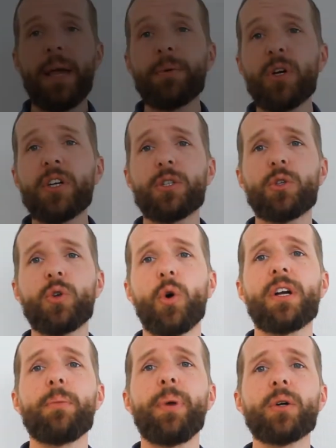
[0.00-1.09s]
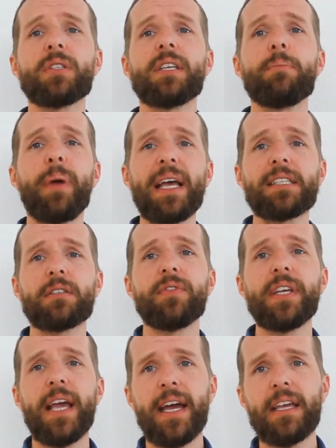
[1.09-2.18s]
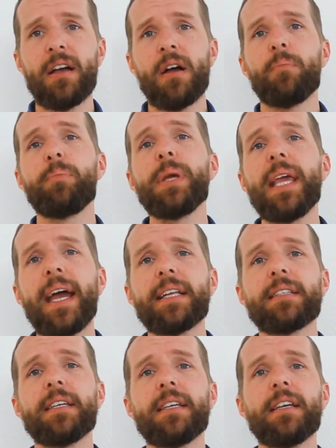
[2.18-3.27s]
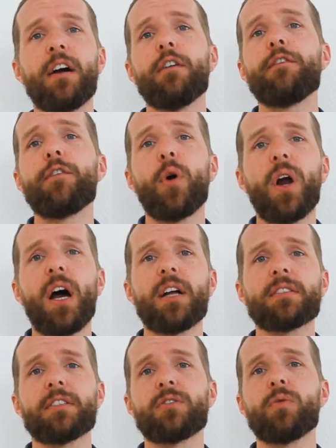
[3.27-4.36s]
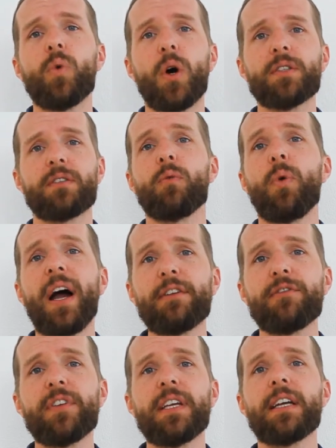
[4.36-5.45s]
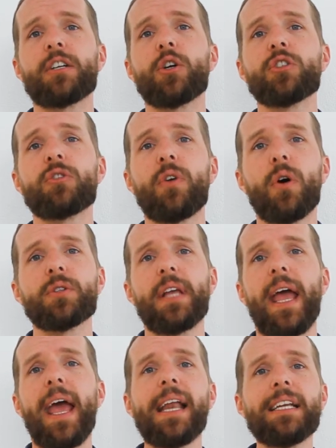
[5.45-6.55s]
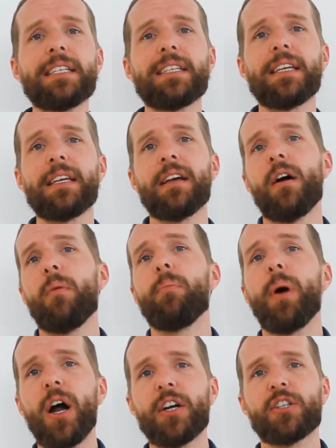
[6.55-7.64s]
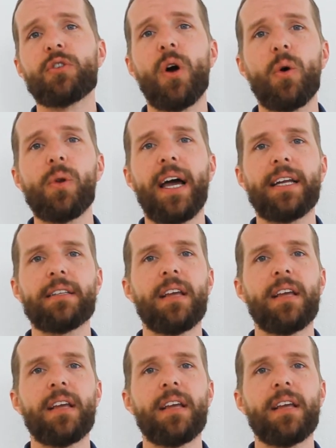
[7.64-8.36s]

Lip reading: I'm going to talk about the BESTVA BAT 400 watt Wi-Fi controlled LED bar grow light.